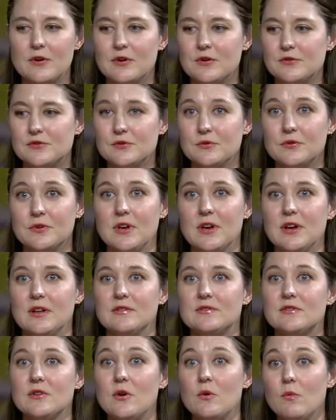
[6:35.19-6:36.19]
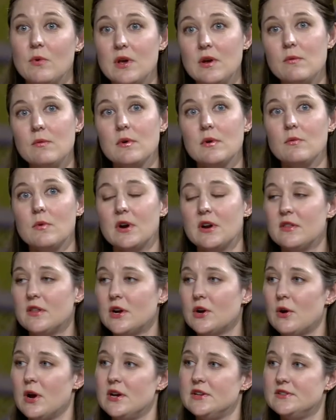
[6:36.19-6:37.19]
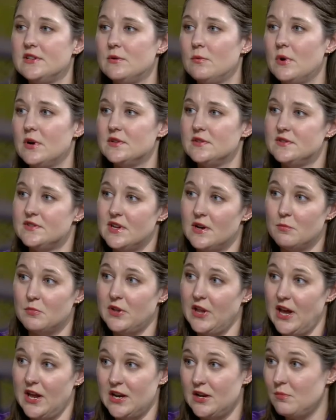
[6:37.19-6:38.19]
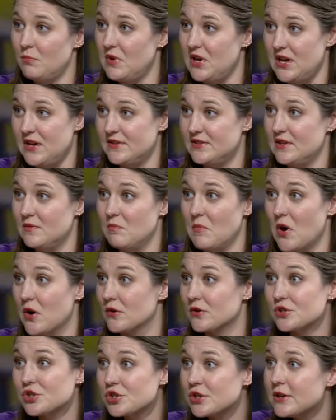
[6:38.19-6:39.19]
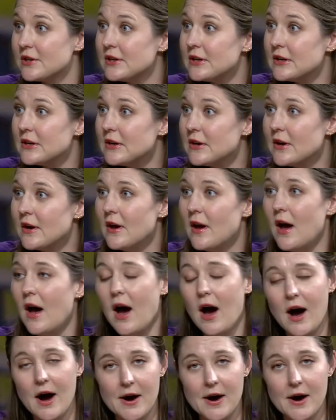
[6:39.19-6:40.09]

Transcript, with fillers: in our toolkit. So we were one of the crazy ones that planted peas in March mm-hmm.